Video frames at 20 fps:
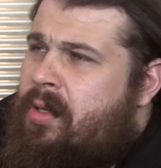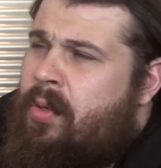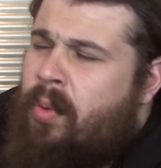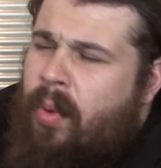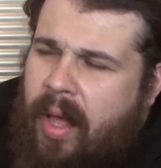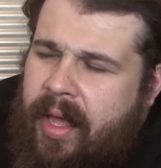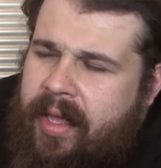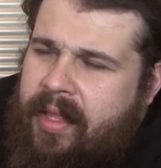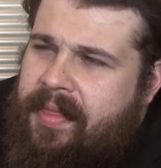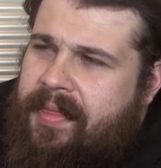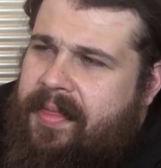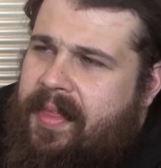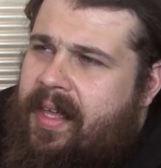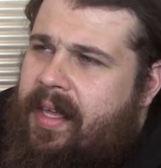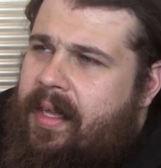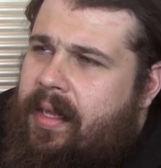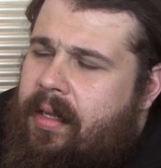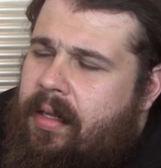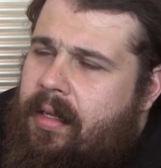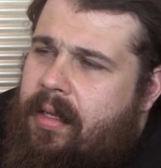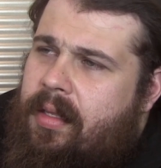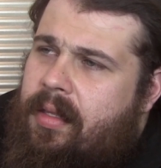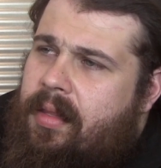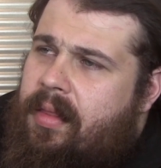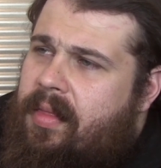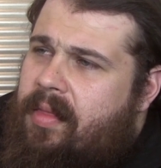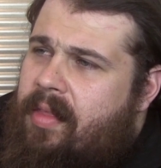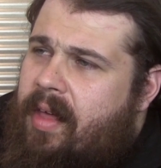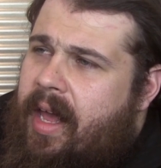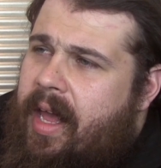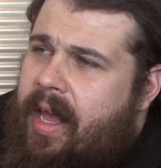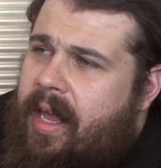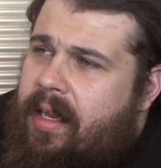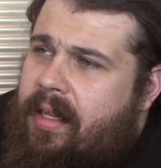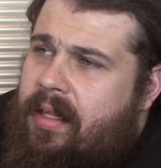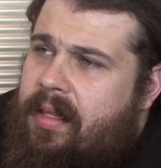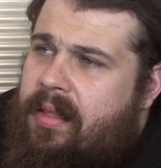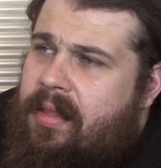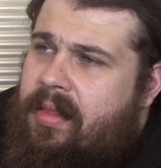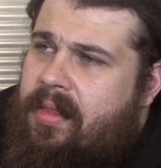Do I think
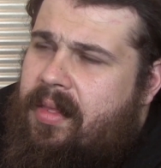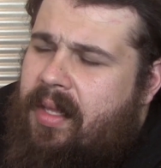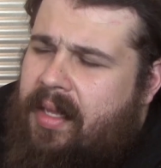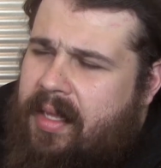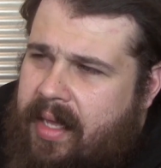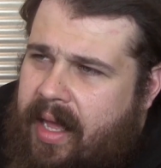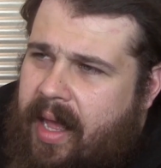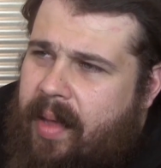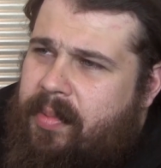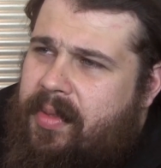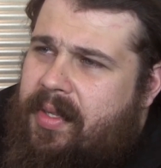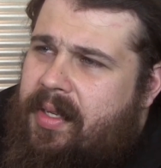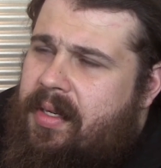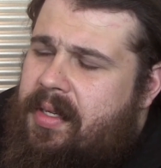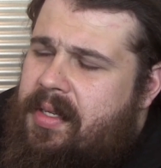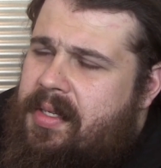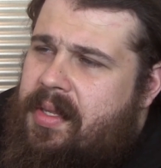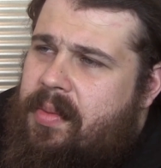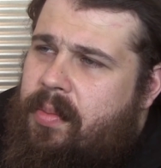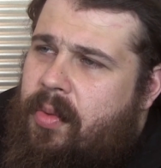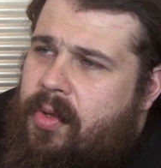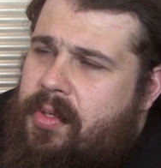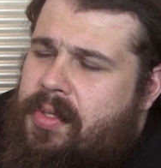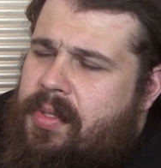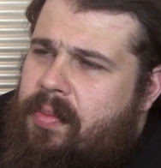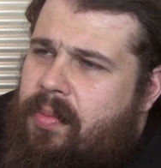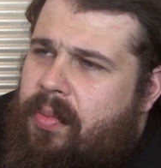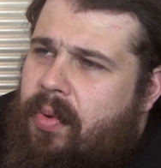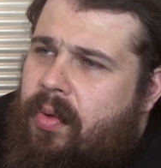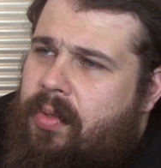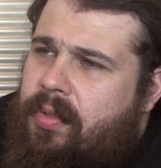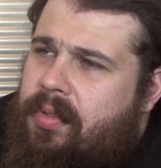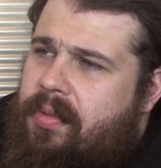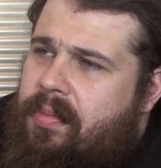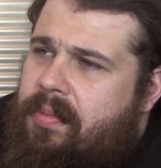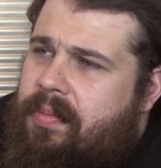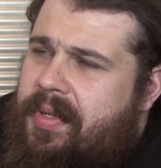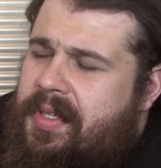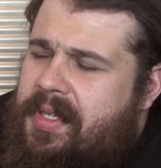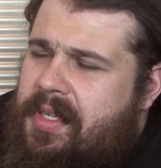that the captain is the most
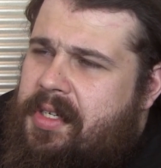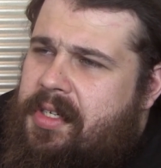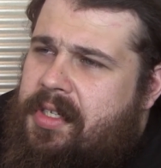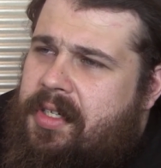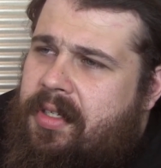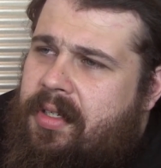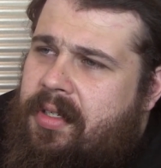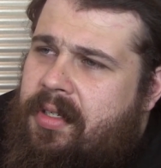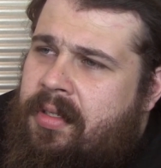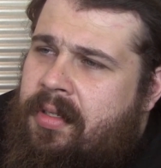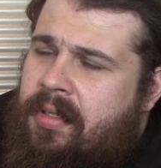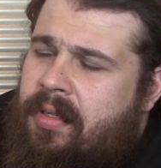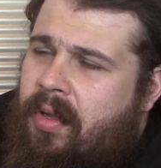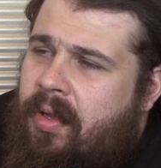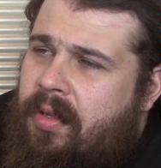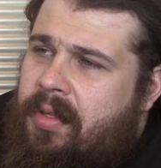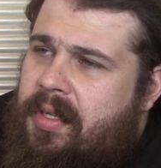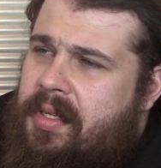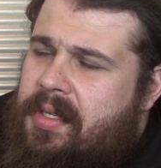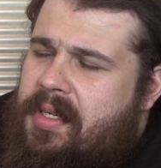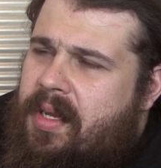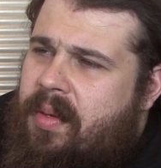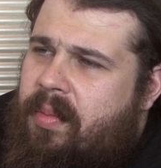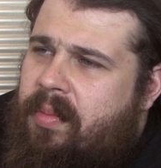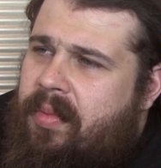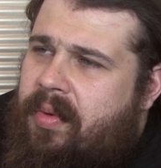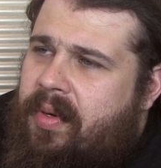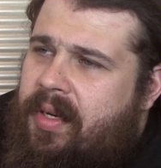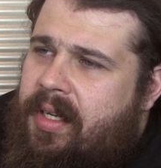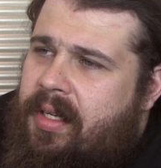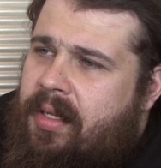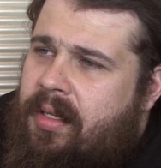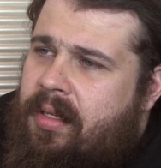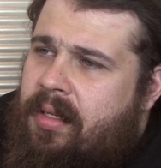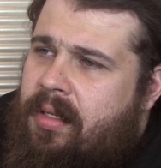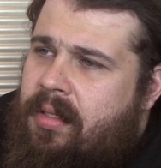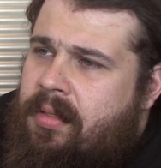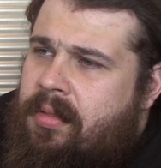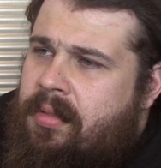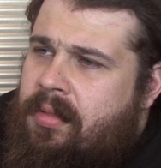important position on the submarine?
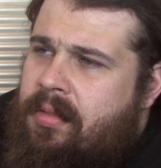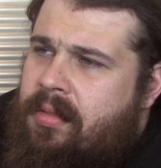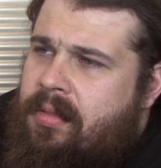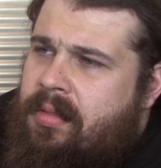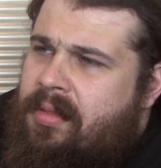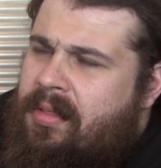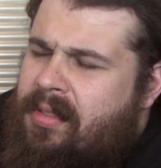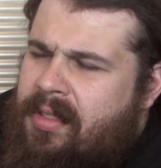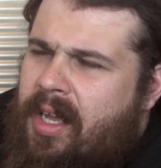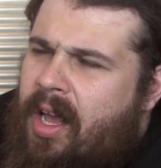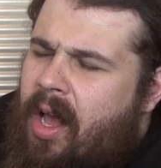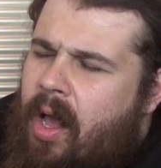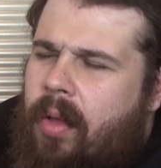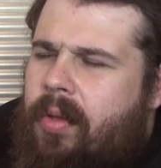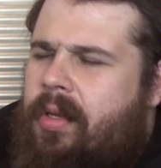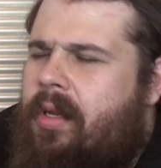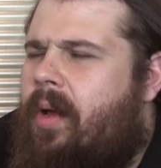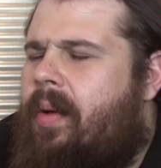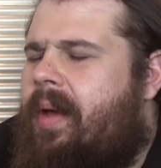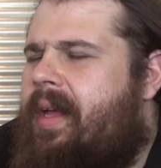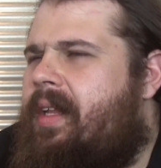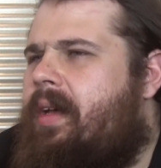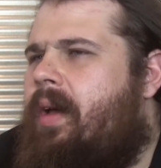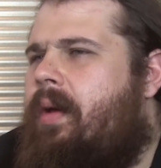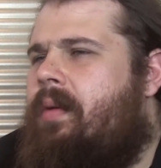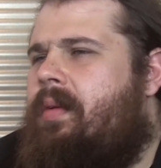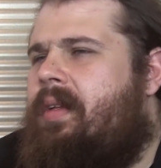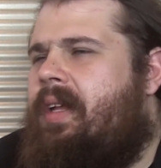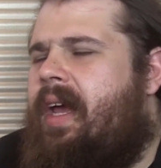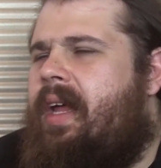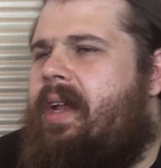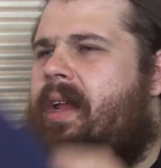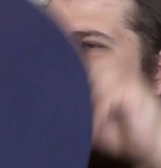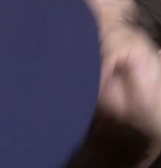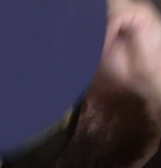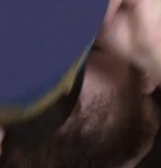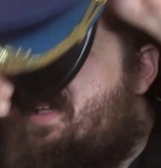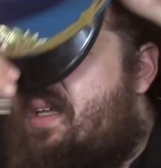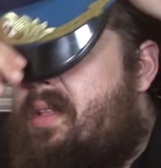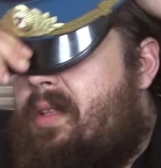No, I don't. And
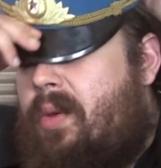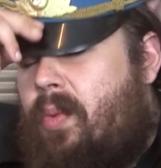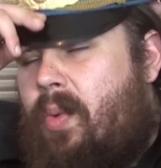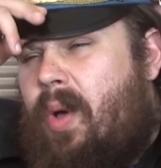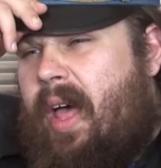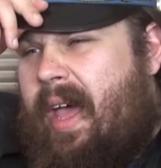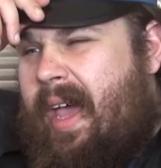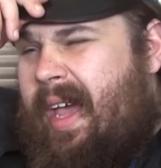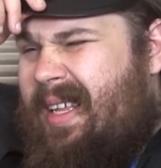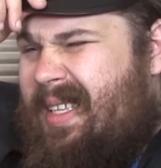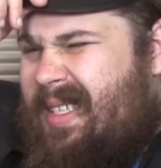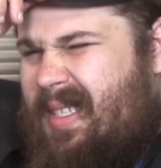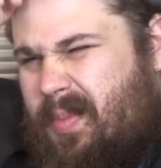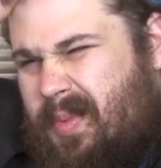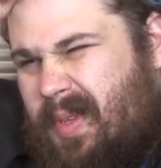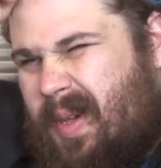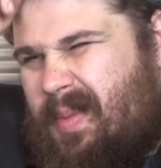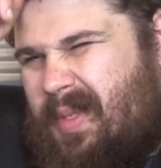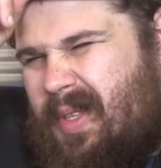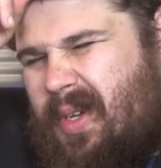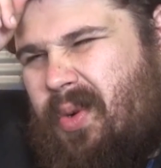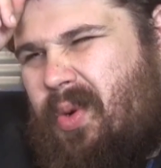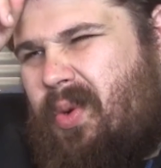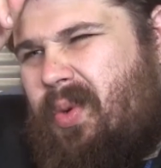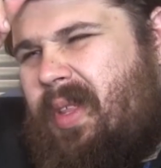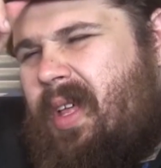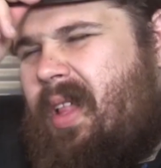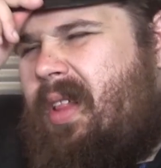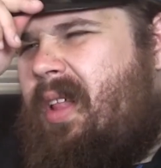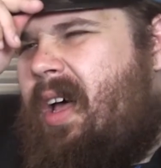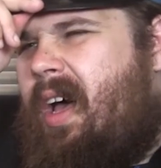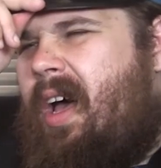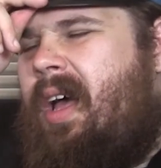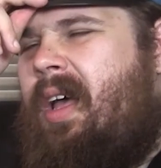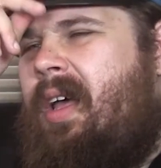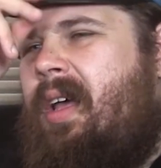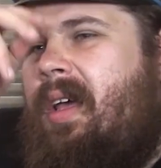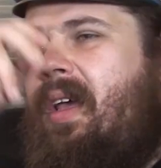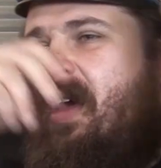I'll tell you why. And sometimes the crew, they'll